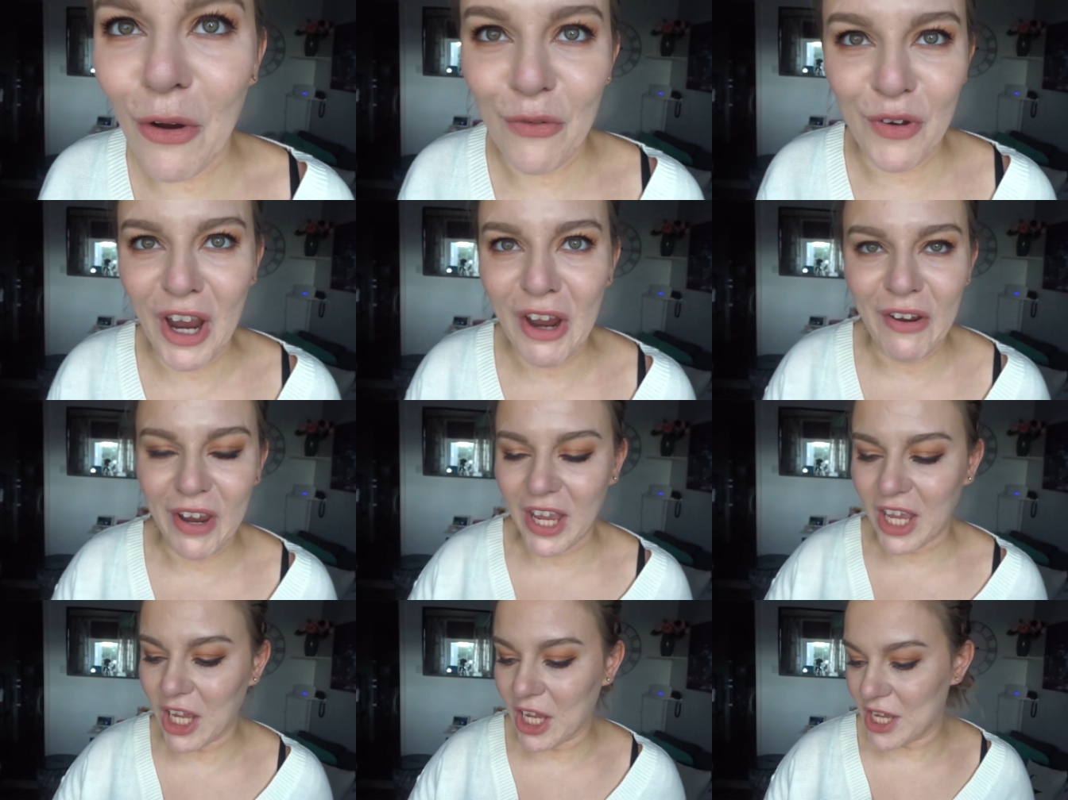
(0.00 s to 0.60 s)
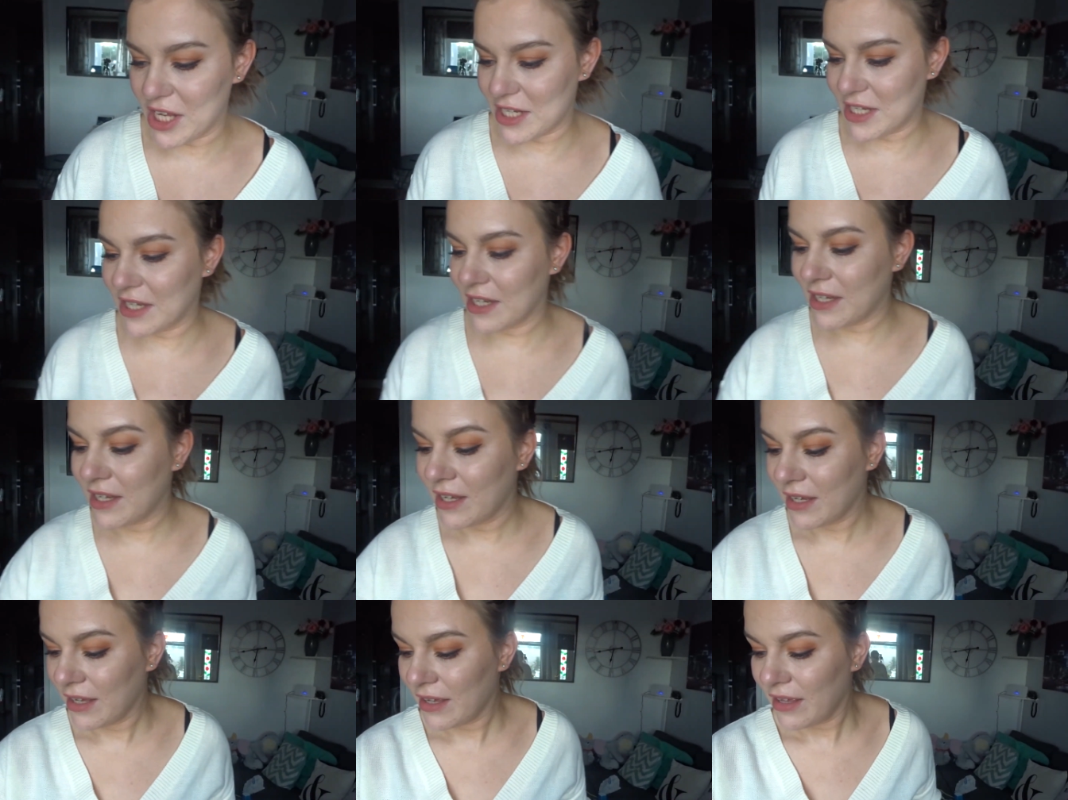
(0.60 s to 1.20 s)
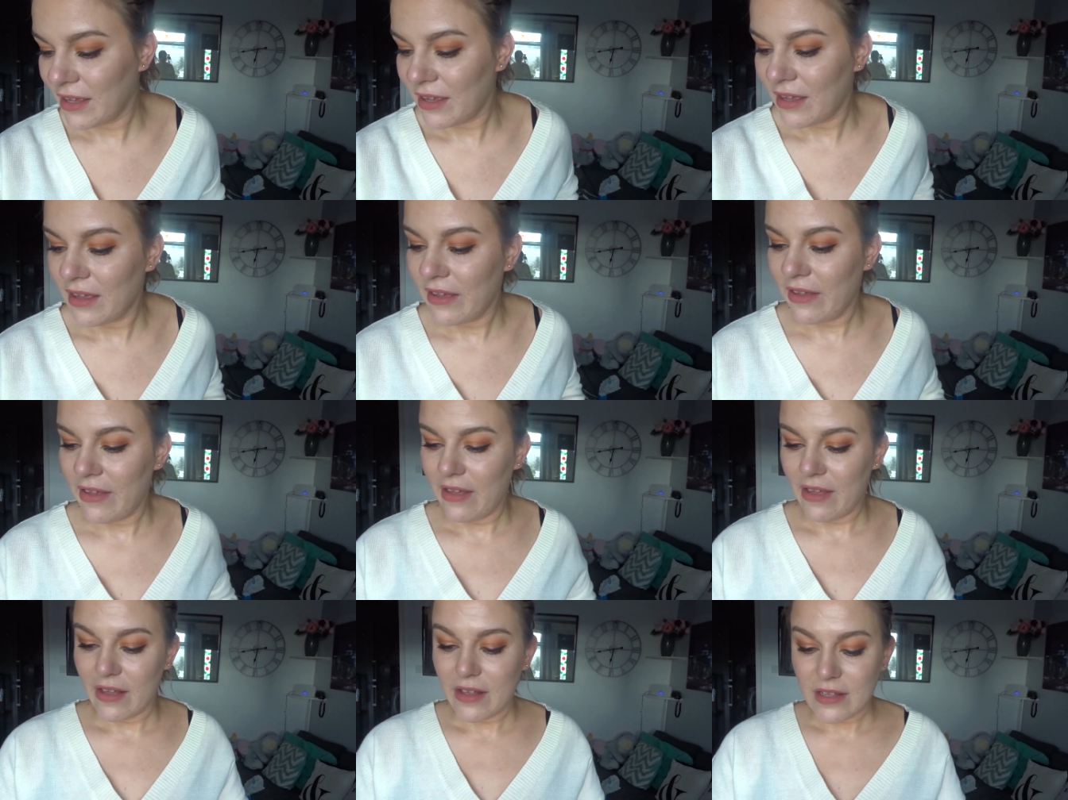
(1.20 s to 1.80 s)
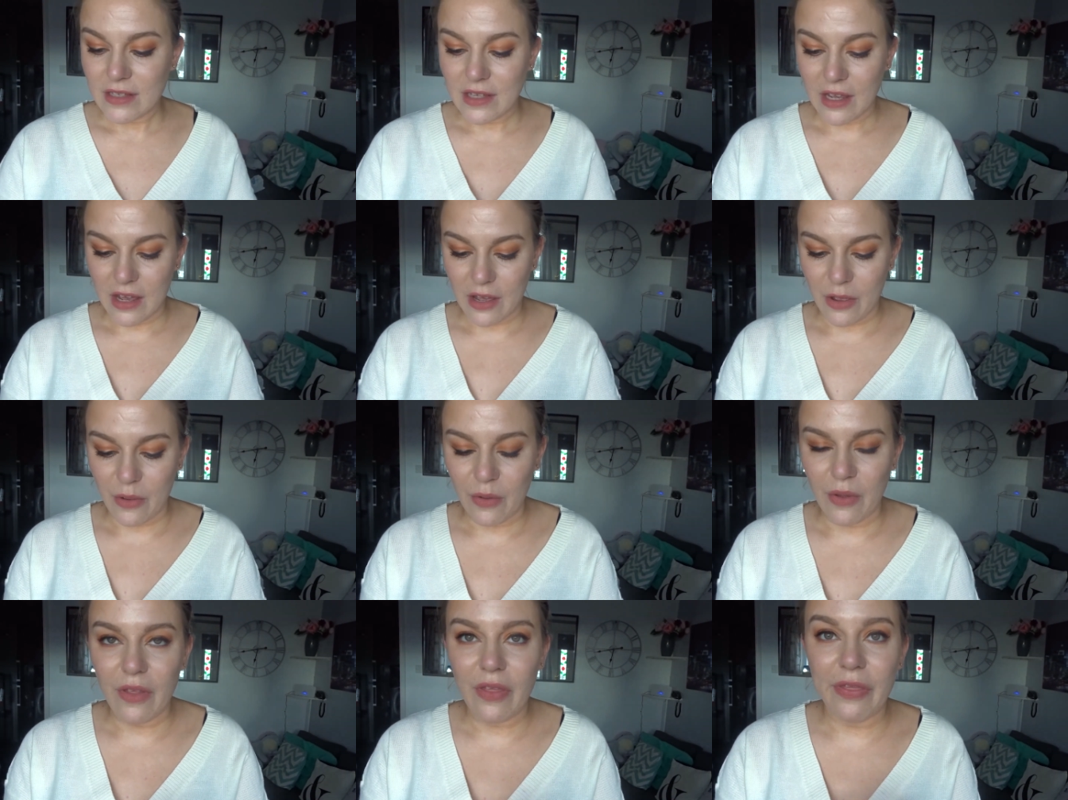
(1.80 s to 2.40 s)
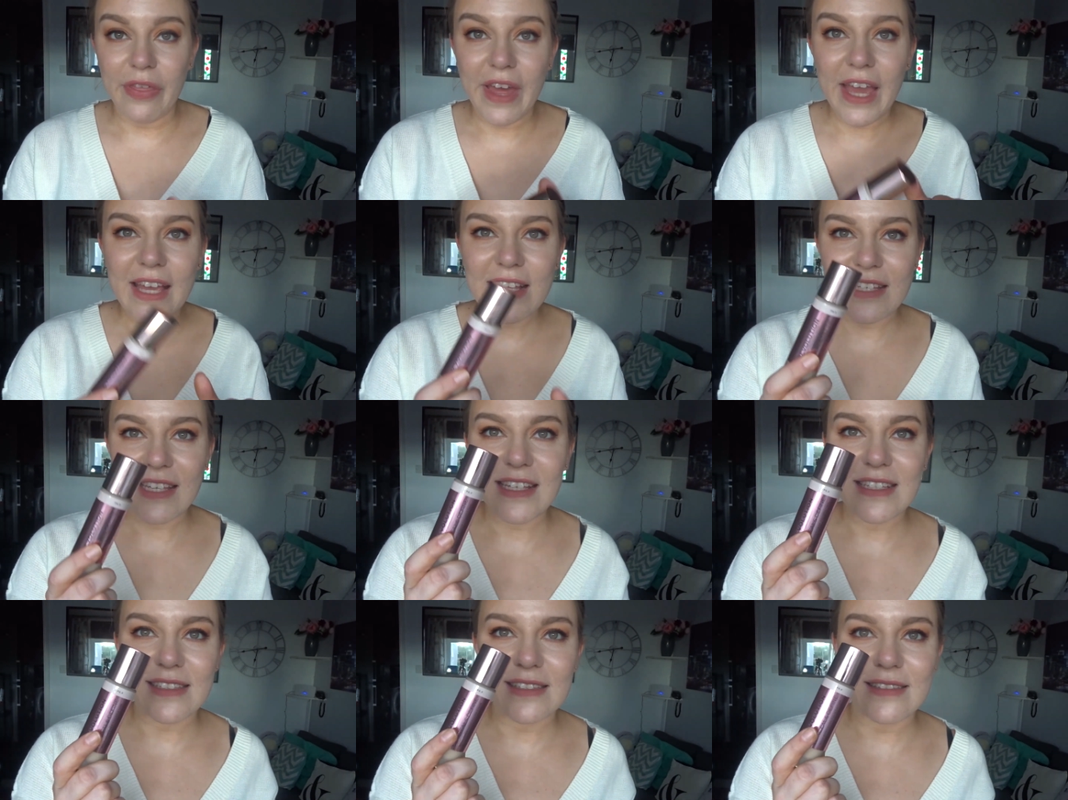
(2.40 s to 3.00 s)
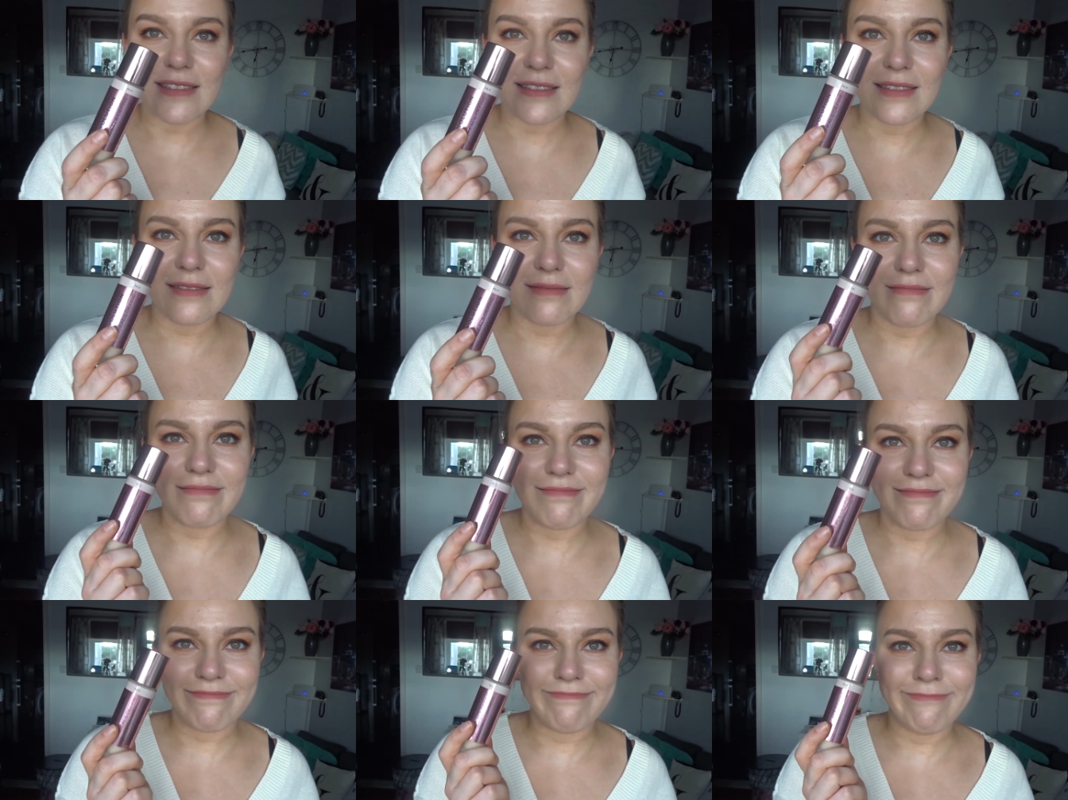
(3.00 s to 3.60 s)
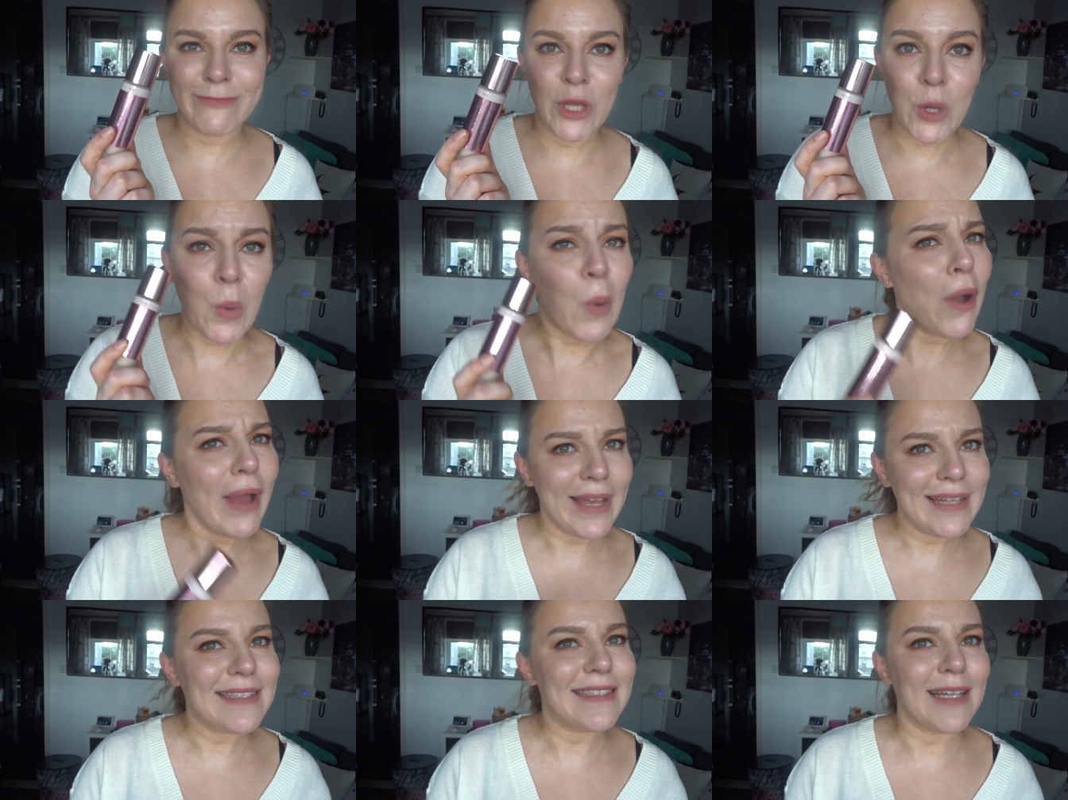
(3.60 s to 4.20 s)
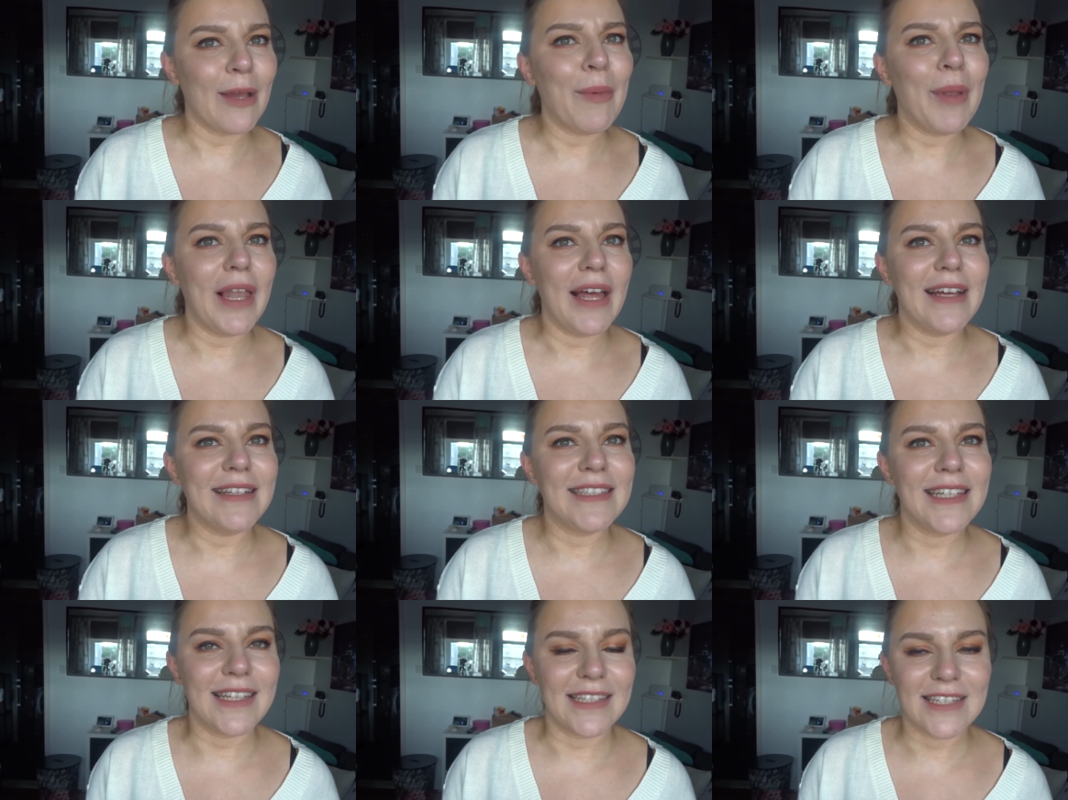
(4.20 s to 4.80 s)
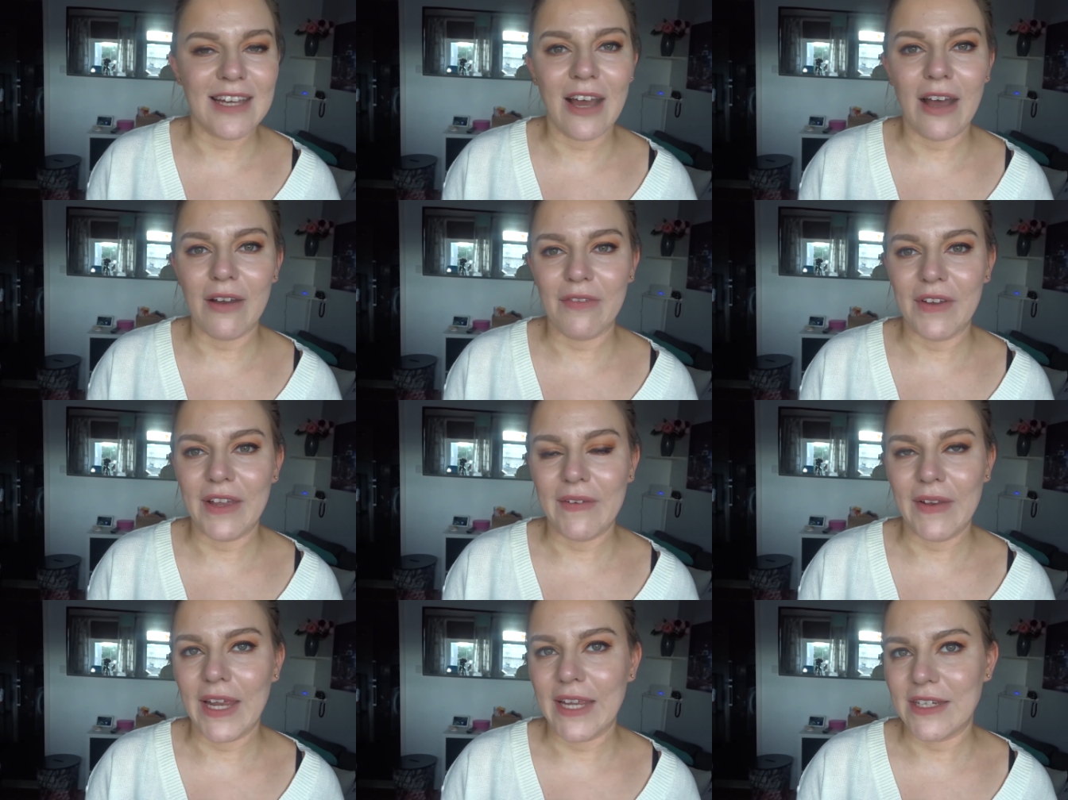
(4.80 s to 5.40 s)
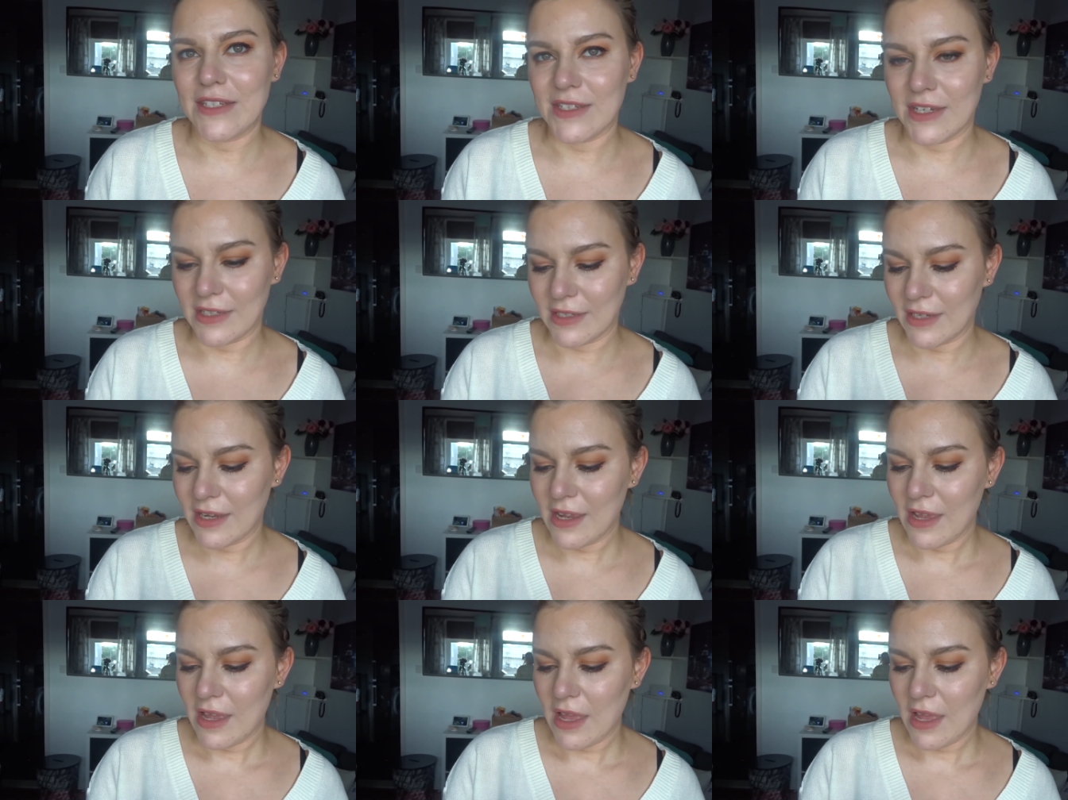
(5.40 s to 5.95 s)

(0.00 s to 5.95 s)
very good. So this is quite similar to the Tarte foundation,